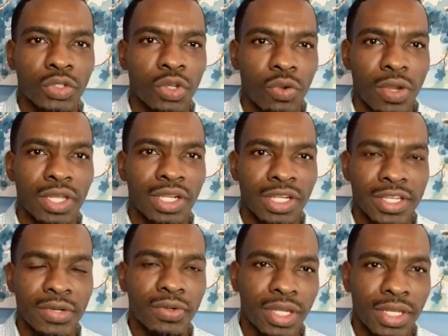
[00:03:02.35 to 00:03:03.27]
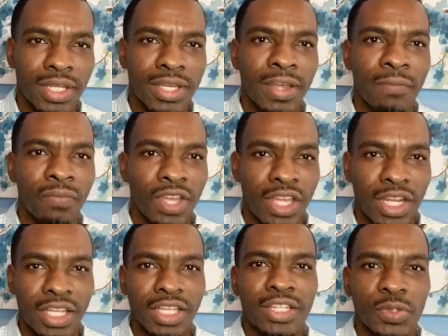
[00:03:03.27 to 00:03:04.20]
You can go ahead and click on that link,
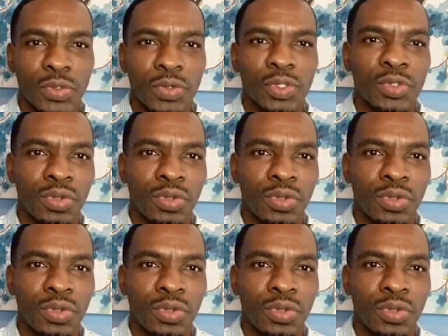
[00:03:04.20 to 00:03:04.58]
and that link is going